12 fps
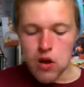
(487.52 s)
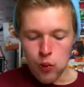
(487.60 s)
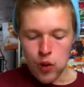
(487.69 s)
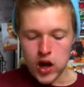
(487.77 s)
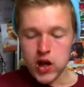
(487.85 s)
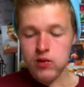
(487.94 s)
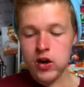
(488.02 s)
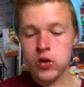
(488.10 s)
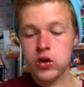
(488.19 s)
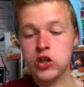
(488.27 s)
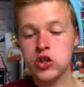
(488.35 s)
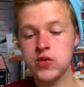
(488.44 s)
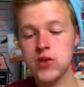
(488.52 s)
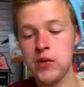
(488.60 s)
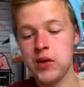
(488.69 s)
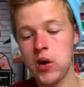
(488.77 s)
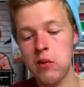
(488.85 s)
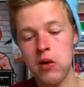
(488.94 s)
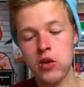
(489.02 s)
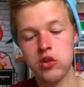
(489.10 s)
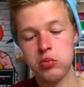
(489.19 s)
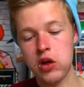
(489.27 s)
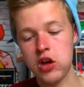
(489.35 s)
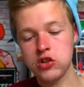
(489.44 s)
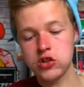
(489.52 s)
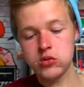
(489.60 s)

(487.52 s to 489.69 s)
Why have I only just found out about this place?